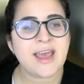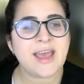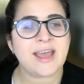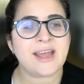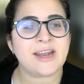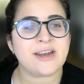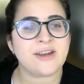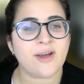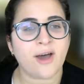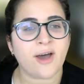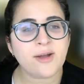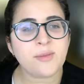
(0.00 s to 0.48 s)

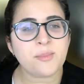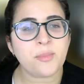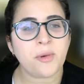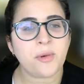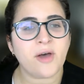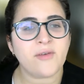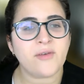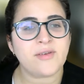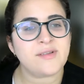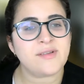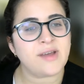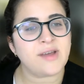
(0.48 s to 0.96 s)
in
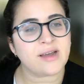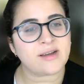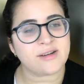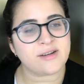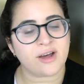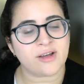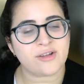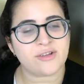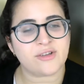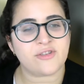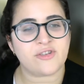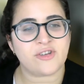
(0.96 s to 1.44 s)
nonprofit
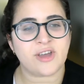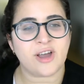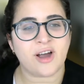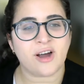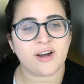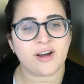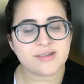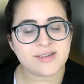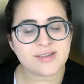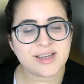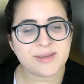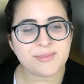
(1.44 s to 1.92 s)
technology,
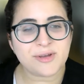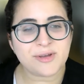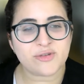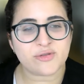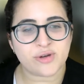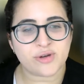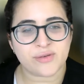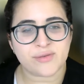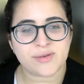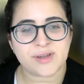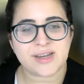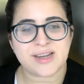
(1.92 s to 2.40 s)
our team at
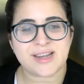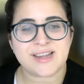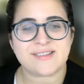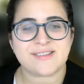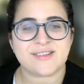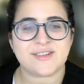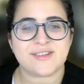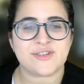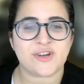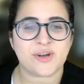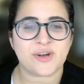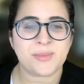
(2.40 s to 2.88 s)
Driven is
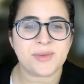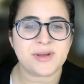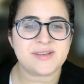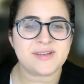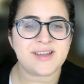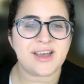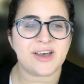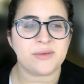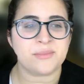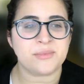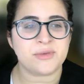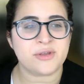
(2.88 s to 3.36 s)
determined
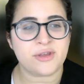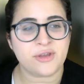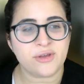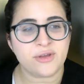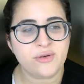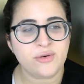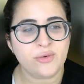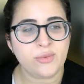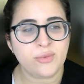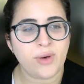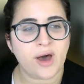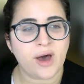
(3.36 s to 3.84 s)
to help
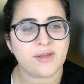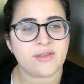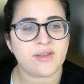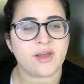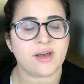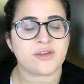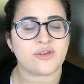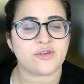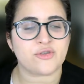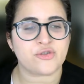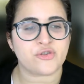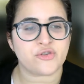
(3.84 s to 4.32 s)
you
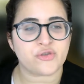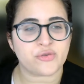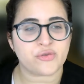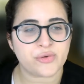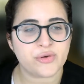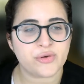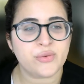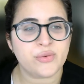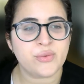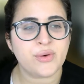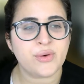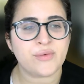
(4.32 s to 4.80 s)
unlock your
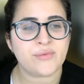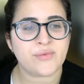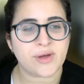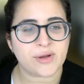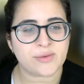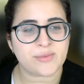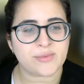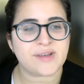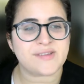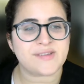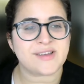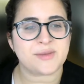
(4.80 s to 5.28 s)
true
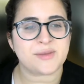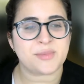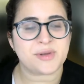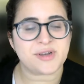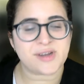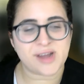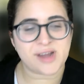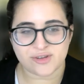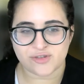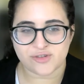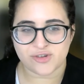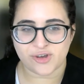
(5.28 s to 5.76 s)
fundraising
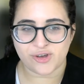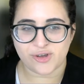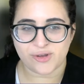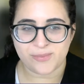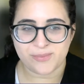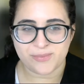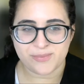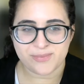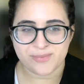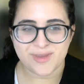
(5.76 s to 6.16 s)
potential.